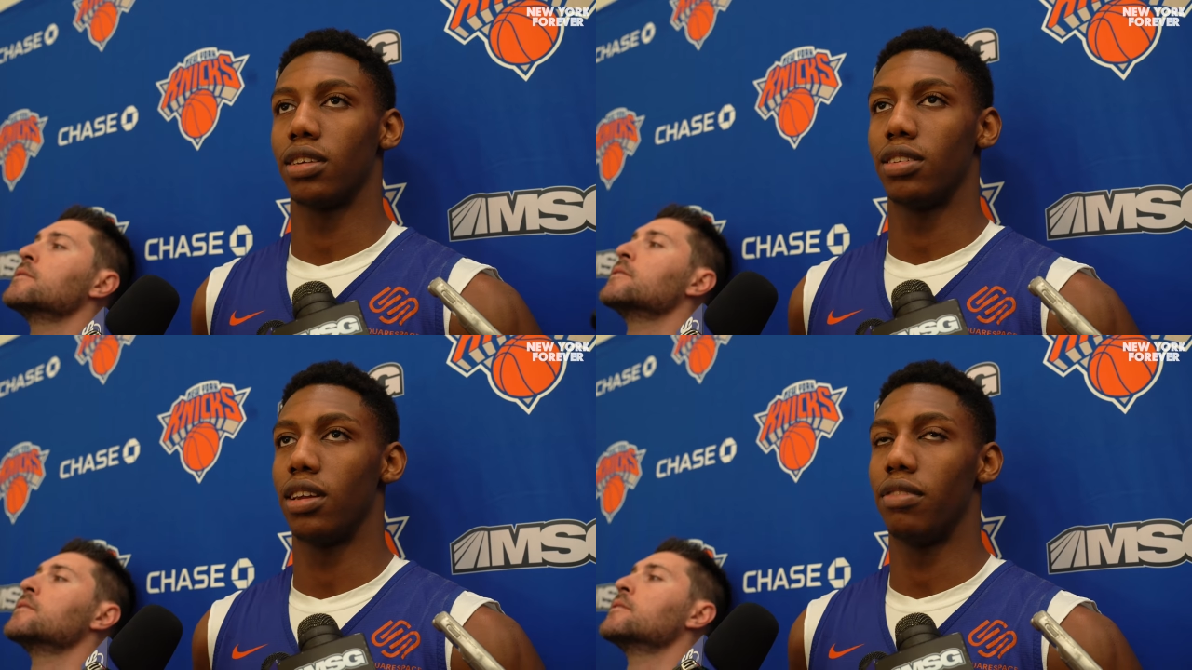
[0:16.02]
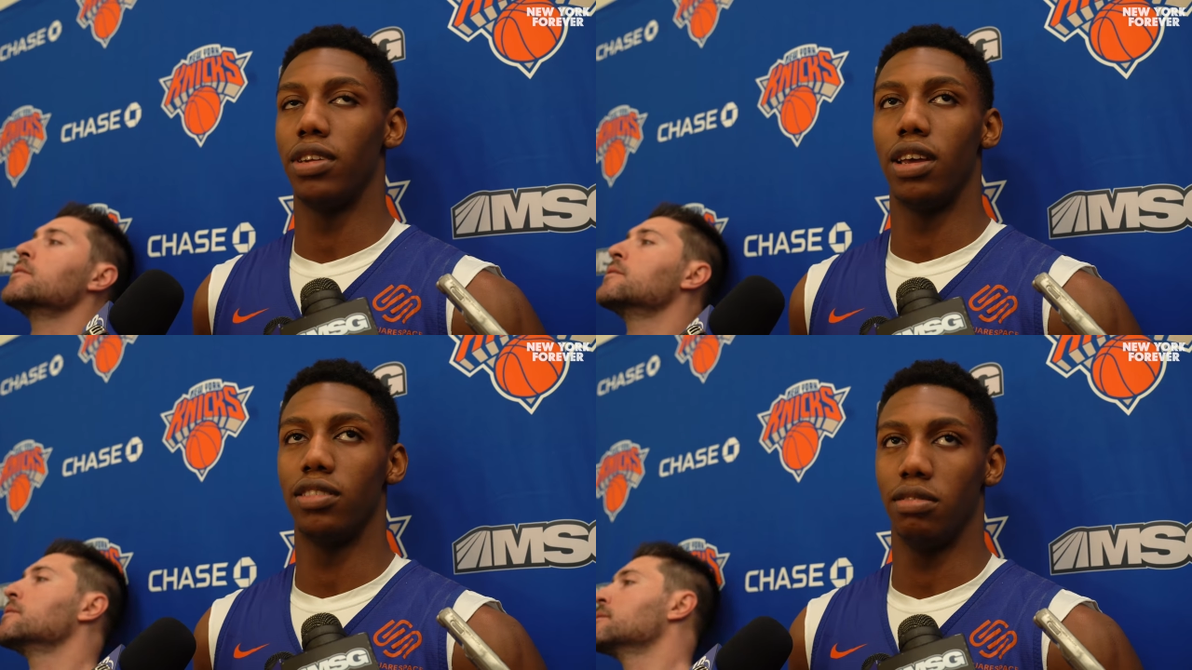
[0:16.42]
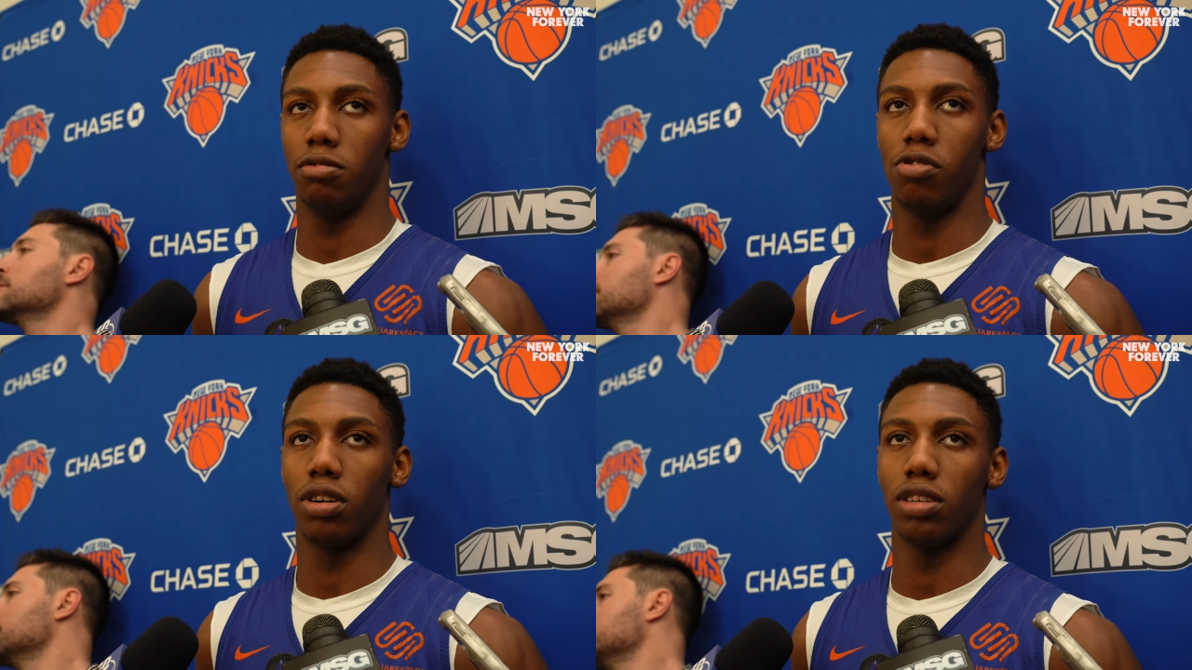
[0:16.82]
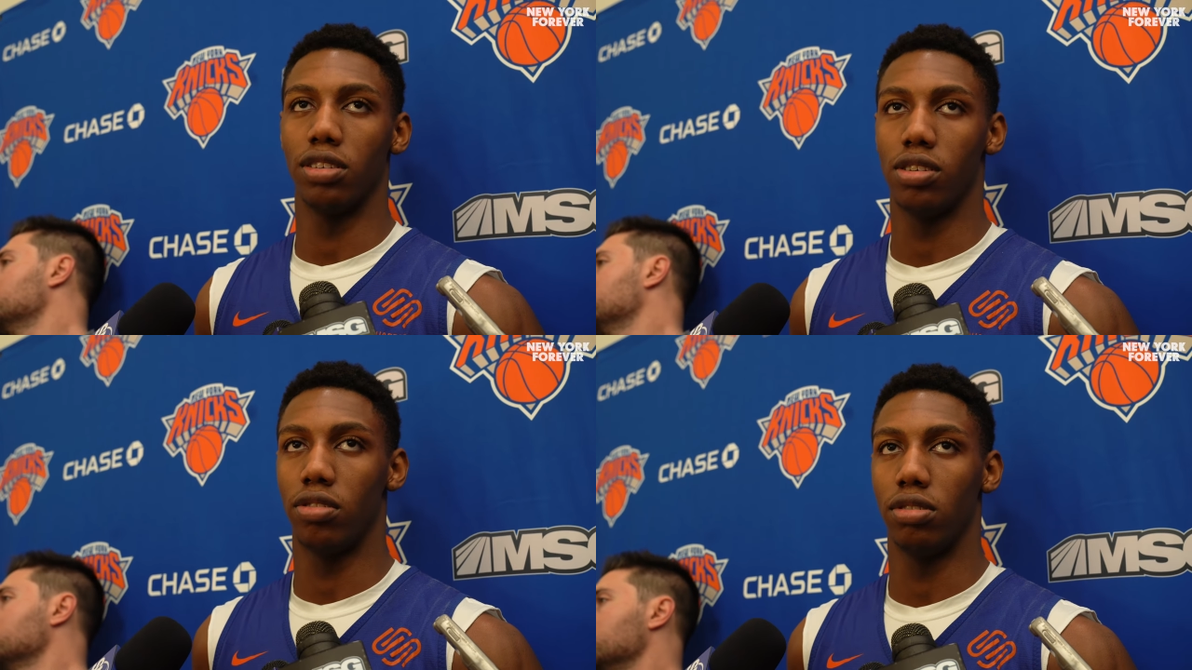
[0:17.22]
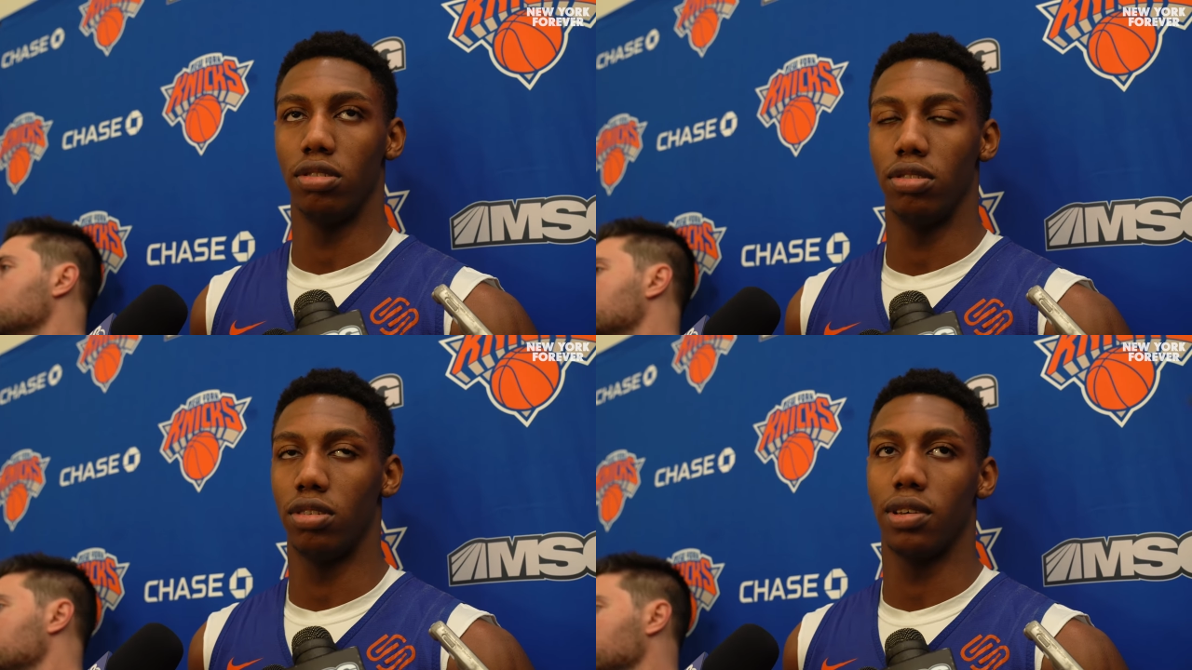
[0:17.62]
Speaker 1: I said, every day I've just been working, so you
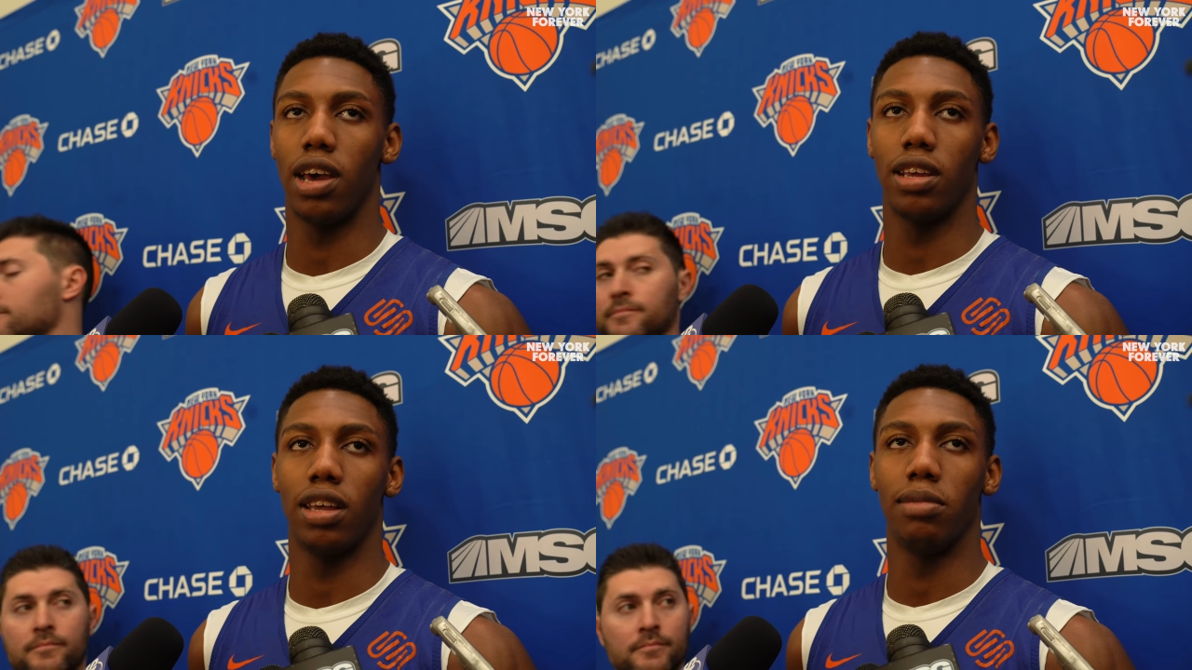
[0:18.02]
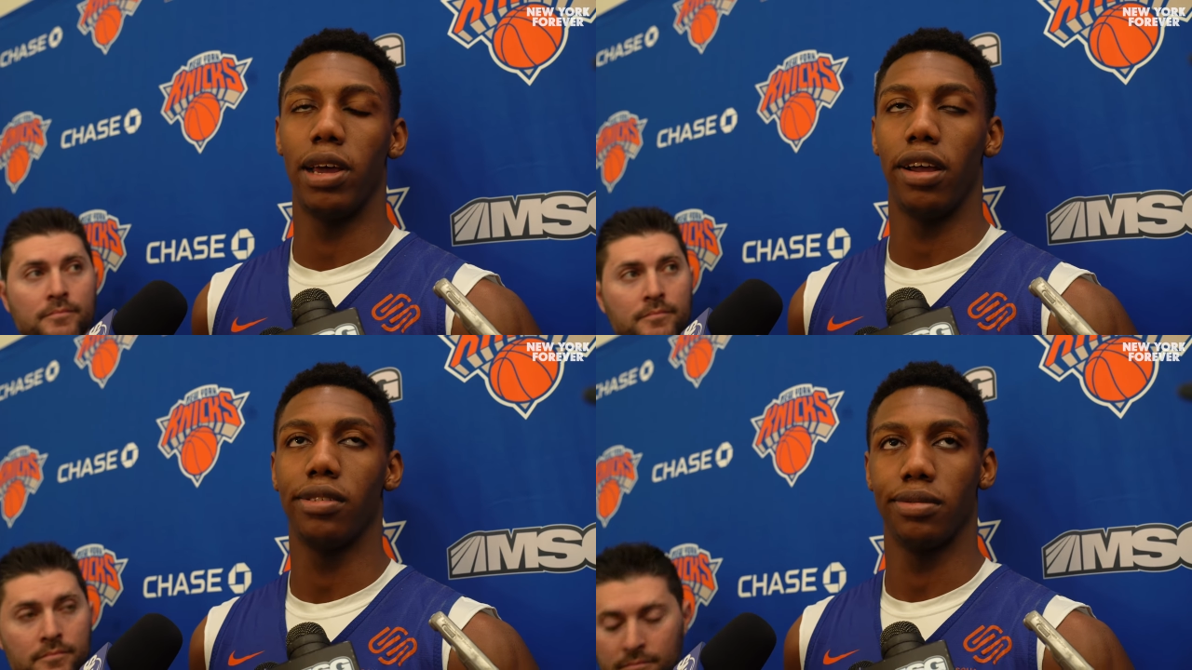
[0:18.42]
know, kind of getting back.